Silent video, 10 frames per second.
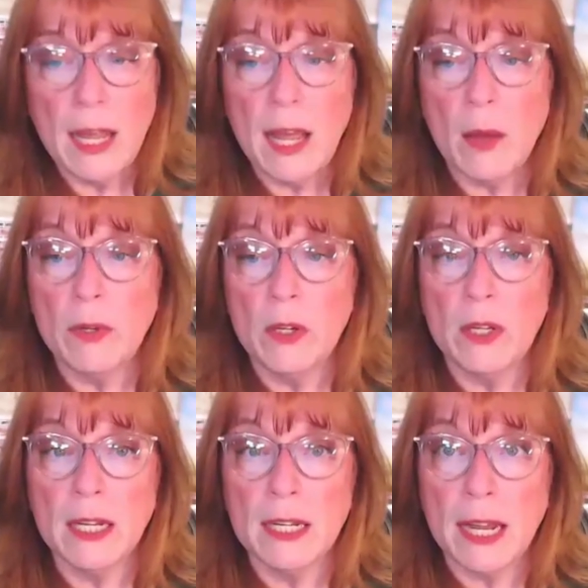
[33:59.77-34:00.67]
And when you
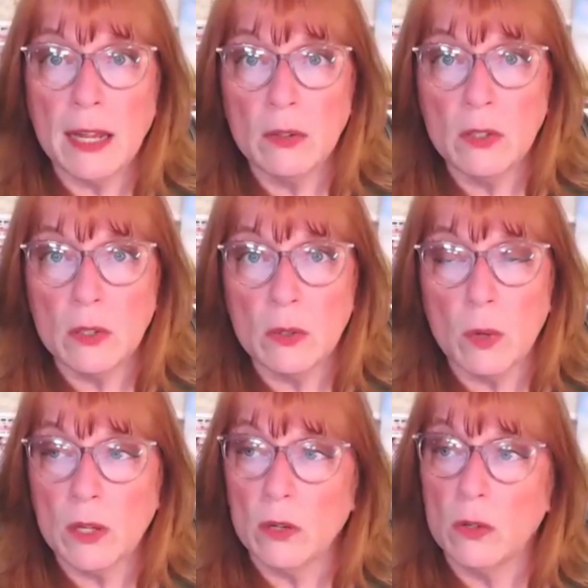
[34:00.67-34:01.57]
get down to
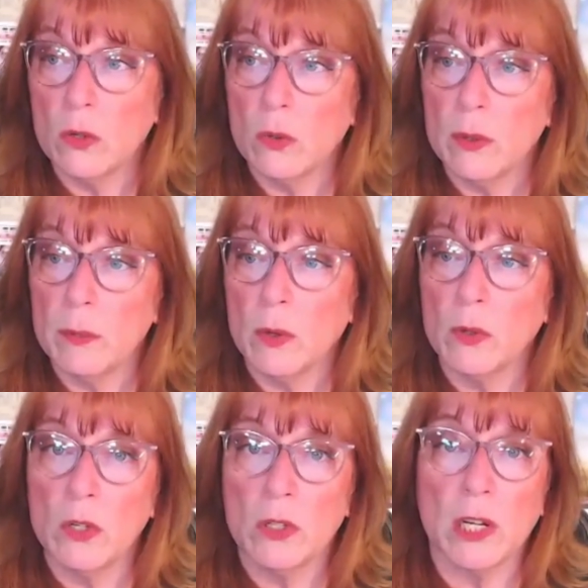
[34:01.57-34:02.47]
what your true
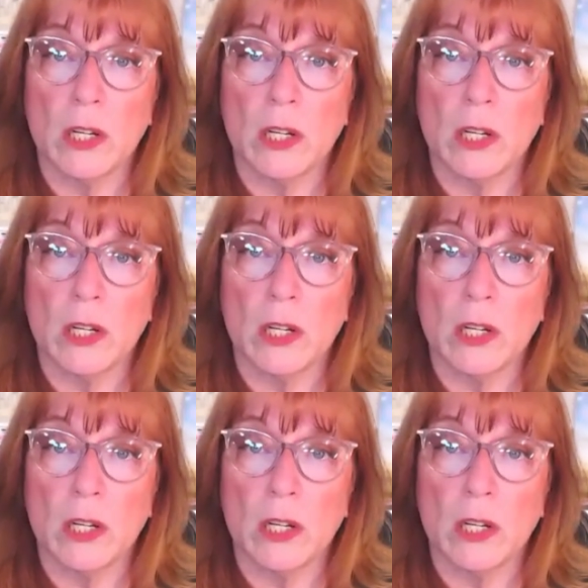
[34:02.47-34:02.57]
emotions are,